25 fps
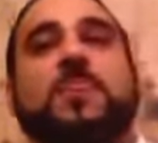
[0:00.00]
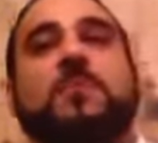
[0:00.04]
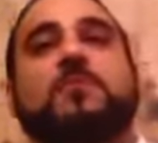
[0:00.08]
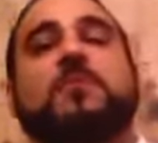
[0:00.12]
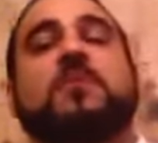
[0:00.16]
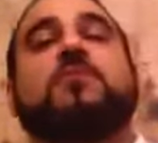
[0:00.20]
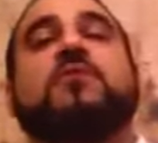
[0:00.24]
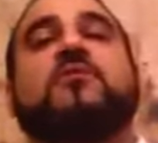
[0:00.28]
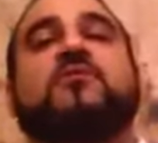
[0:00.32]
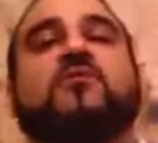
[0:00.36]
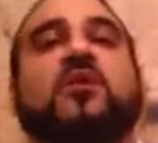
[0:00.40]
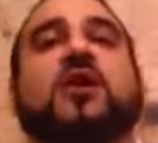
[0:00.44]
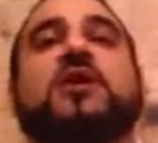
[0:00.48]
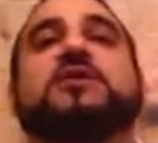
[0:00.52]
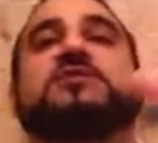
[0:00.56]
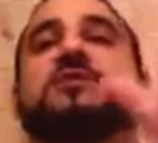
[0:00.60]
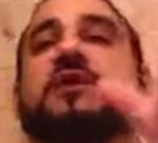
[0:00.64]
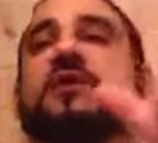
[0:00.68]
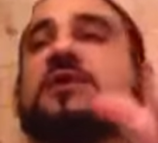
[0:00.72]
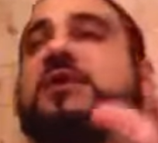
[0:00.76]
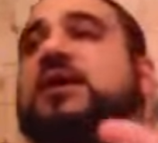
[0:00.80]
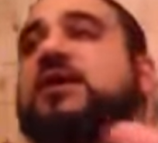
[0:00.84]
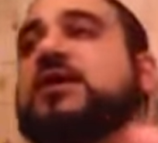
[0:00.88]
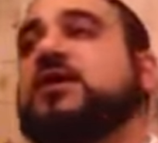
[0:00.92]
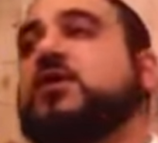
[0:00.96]
But before I
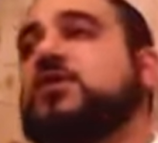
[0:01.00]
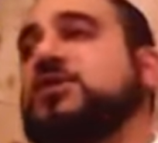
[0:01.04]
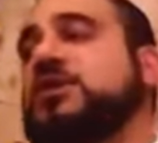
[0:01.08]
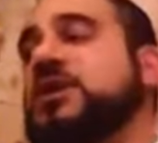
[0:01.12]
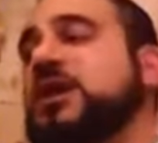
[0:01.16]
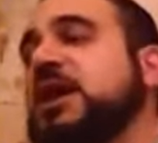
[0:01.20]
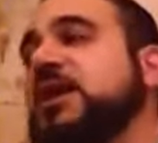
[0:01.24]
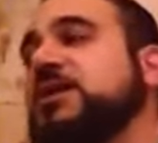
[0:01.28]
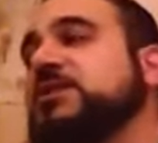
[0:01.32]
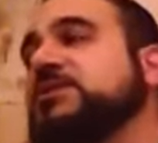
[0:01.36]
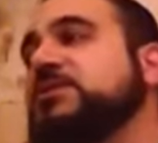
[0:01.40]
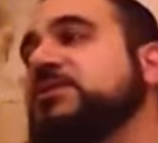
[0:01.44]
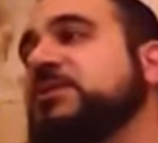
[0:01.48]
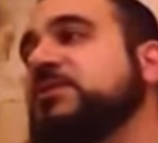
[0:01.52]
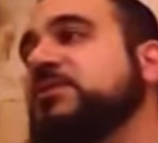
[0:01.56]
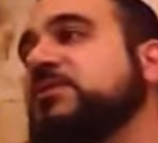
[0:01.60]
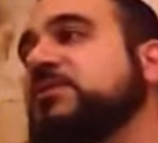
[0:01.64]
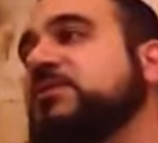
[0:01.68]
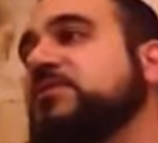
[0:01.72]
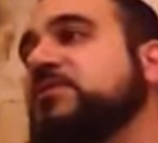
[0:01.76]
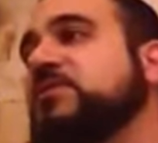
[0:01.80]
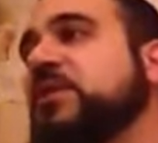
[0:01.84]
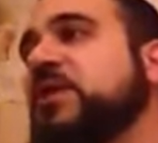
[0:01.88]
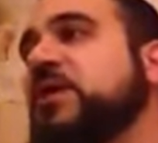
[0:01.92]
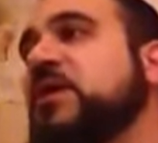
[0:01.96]
say that, the
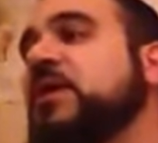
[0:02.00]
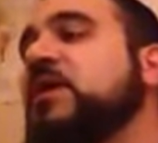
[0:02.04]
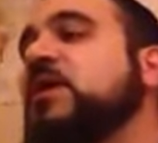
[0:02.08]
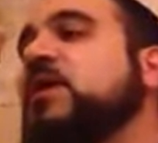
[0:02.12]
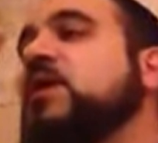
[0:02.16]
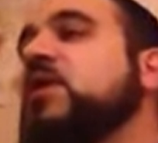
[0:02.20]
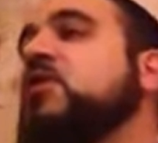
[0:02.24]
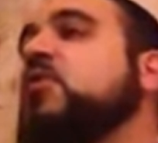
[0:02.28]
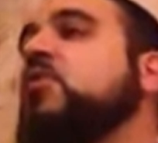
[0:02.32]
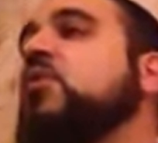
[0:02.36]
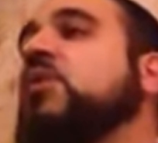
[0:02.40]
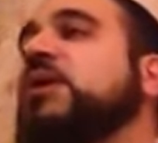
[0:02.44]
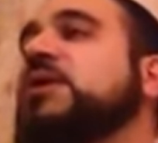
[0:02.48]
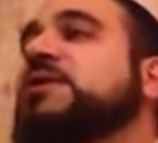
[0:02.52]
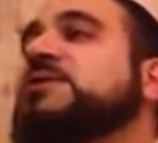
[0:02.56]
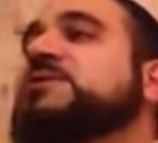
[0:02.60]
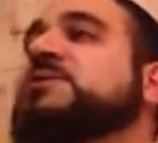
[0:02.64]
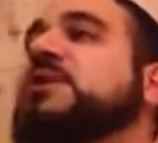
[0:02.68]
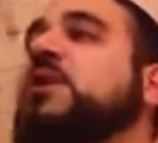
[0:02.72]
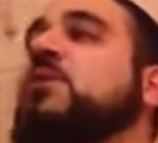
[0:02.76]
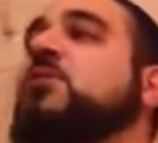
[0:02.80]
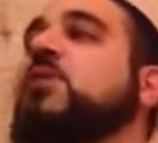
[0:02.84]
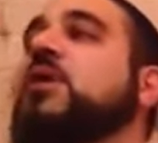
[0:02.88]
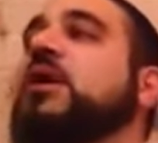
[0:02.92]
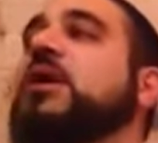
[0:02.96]
answer, what is
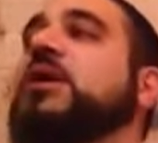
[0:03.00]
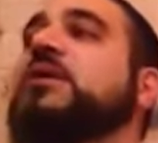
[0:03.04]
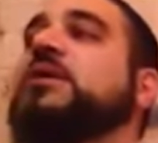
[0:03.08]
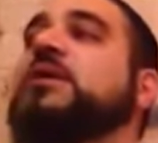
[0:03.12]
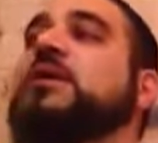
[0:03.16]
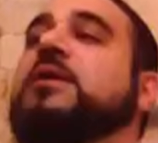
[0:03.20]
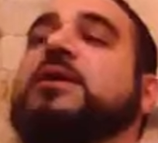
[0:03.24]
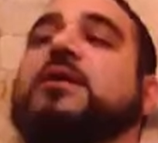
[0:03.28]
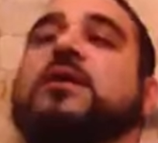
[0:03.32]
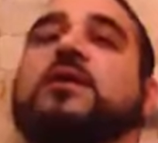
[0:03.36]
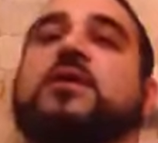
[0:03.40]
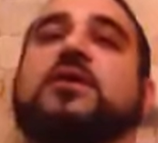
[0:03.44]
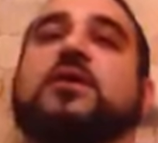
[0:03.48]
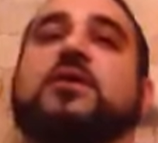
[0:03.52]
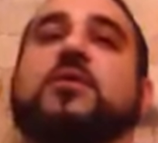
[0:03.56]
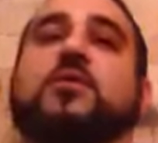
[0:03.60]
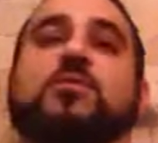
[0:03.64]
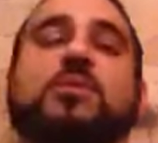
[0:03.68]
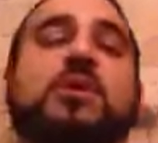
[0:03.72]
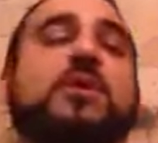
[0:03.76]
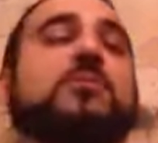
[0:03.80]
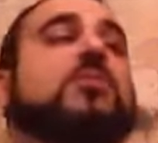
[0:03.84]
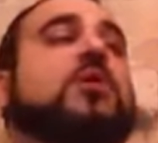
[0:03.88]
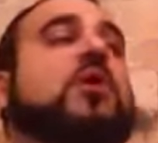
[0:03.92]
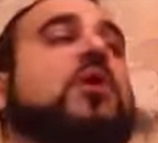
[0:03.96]
someone...
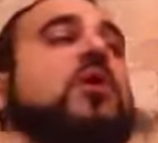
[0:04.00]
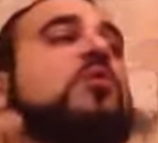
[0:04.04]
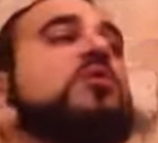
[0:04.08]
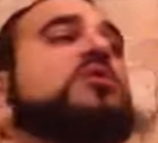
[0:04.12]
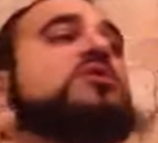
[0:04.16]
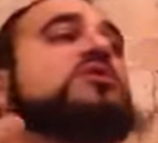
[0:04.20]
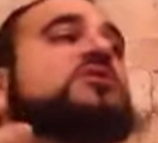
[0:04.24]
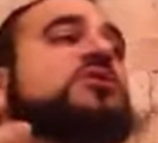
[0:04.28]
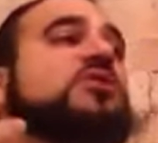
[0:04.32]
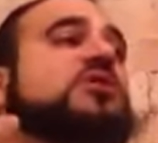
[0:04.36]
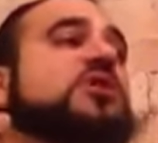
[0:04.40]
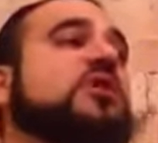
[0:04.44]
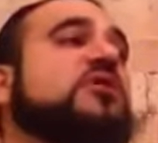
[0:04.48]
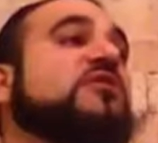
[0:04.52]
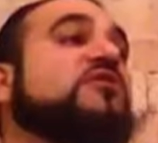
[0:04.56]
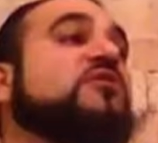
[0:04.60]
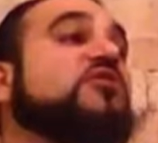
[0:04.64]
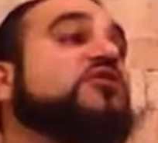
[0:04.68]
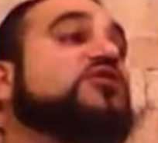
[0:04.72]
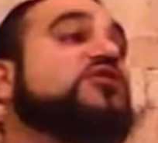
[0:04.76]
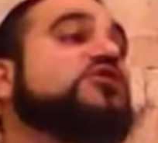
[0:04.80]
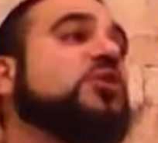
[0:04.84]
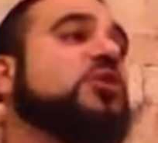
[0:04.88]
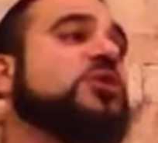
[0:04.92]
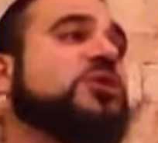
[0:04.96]
People are always looking for
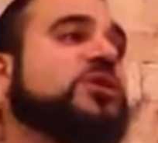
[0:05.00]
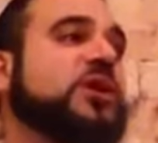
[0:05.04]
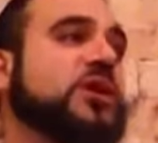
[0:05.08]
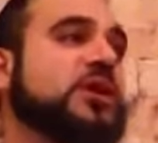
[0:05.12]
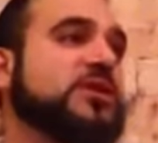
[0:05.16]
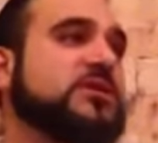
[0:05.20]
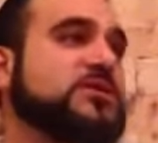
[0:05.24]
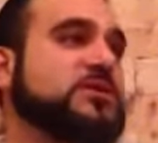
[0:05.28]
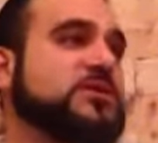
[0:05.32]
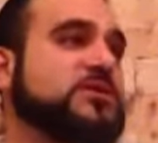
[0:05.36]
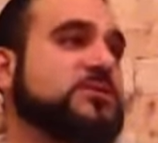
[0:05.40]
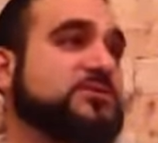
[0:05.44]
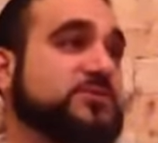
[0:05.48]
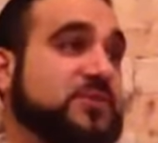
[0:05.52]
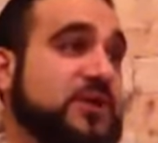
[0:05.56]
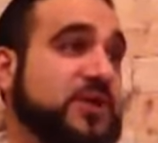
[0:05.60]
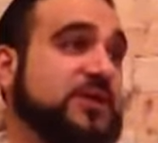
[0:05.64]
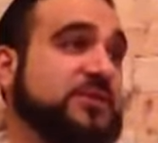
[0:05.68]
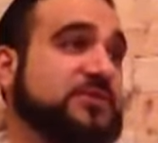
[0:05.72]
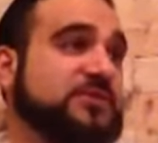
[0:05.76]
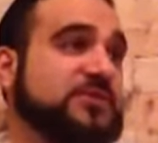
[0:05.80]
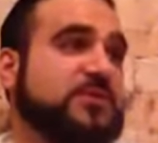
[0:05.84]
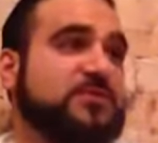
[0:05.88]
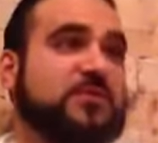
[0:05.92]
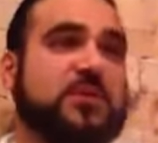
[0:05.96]
shortcuts,
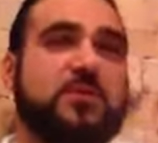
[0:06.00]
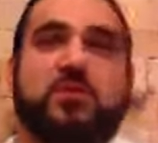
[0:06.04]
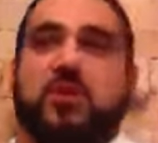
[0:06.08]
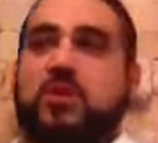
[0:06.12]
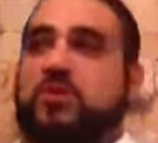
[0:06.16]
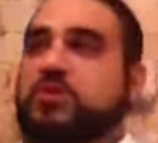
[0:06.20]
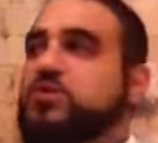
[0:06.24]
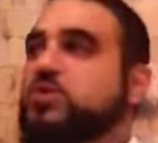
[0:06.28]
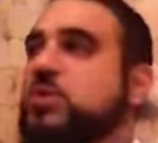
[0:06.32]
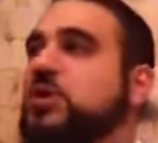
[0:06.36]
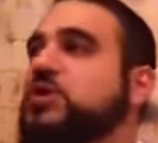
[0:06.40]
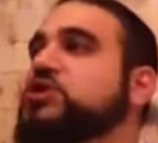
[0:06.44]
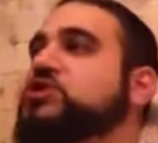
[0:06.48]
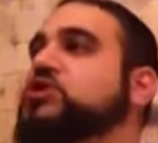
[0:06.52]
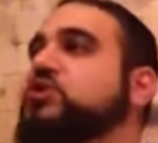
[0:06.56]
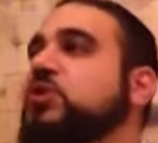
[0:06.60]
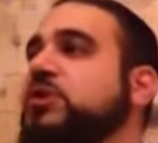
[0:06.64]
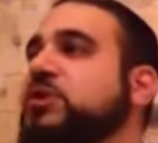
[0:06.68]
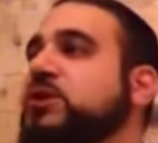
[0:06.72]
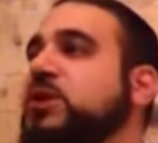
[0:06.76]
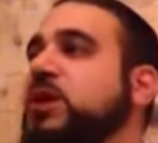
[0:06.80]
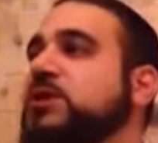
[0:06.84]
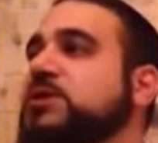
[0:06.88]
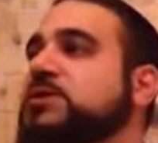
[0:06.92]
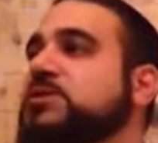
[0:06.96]
right? People always want
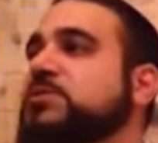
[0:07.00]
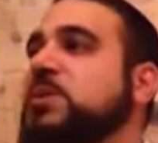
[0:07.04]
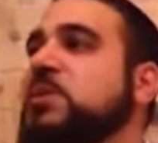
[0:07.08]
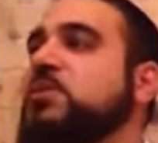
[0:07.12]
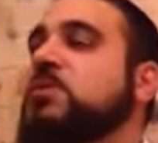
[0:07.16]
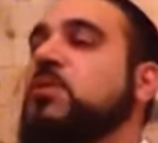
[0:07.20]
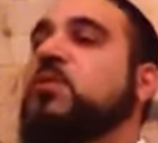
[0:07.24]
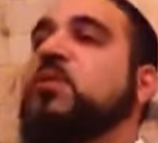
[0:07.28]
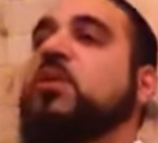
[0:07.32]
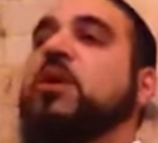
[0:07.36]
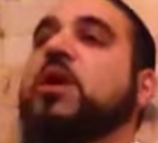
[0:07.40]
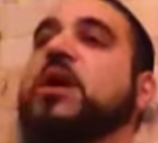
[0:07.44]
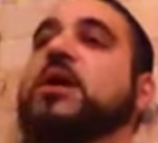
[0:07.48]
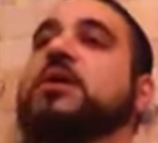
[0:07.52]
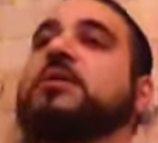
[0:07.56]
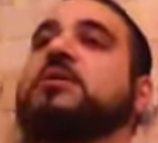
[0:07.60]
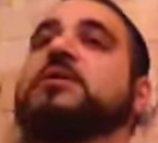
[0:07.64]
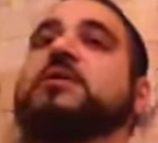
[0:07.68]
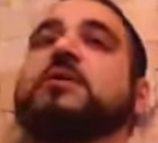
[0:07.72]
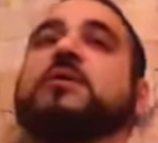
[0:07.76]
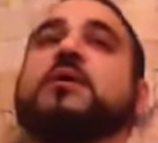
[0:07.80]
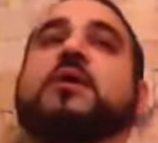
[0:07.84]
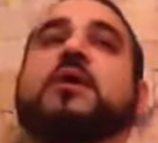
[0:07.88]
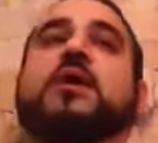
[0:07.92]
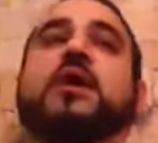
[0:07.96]
shortcuts. People
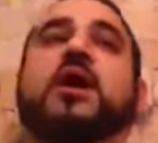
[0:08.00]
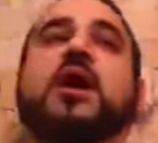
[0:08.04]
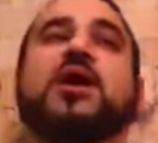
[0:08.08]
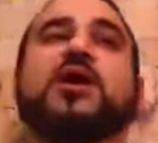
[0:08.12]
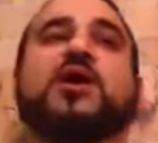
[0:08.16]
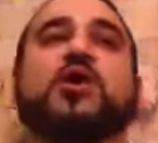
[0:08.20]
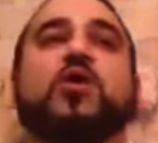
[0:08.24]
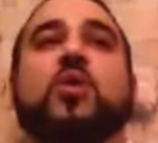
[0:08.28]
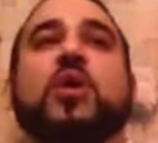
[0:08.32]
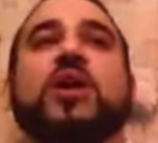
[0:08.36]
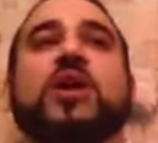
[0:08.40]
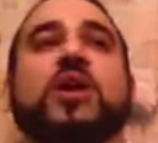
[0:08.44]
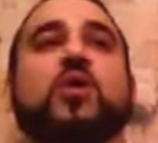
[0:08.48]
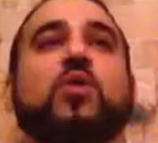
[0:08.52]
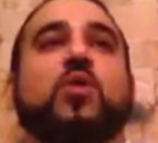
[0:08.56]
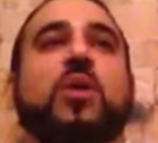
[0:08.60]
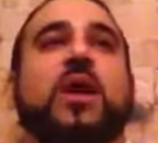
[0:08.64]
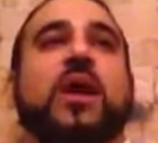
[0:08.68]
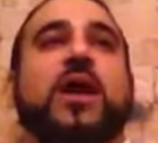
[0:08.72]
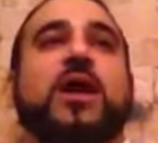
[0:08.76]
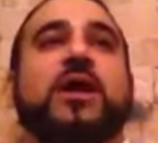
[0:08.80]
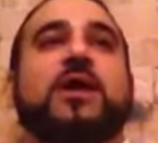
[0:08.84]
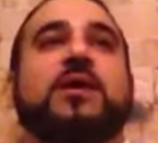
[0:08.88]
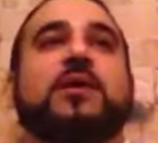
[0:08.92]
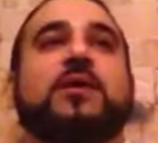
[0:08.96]
want a quick
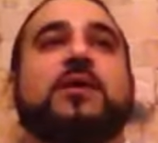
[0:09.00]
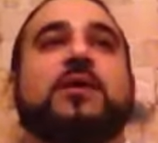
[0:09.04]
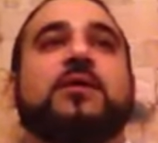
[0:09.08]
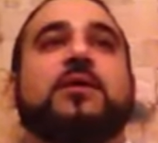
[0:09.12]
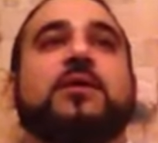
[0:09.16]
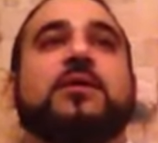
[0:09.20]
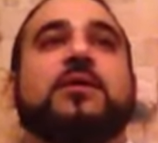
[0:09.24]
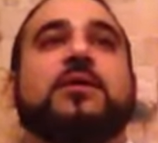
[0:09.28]
way